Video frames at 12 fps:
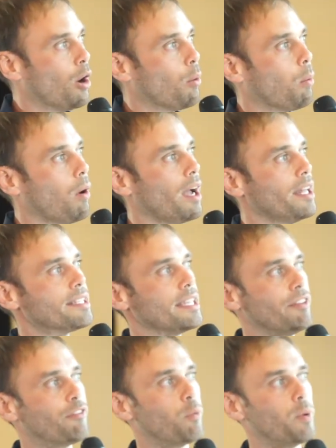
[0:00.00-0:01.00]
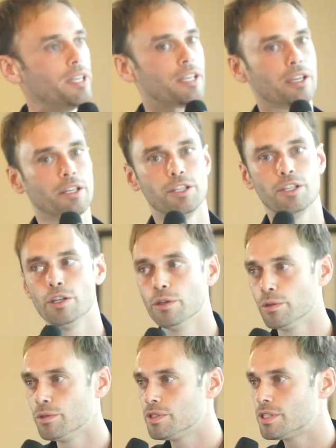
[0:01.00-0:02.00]
What if we could
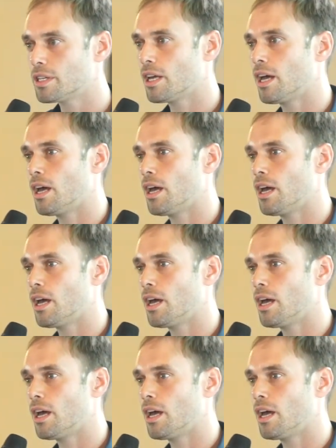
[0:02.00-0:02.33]
use